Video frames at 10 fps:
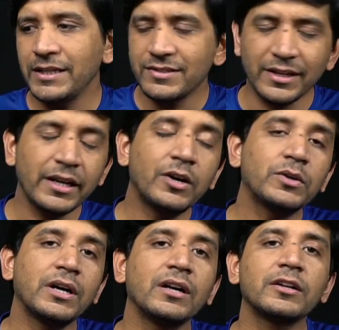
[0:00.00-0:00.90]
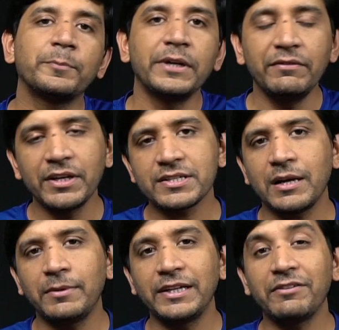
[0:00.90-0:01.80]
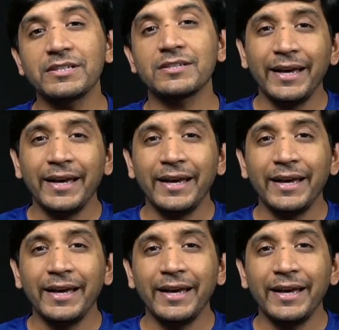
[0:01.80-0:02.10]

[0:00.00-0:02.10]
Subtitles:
checking out our previous tablet devices,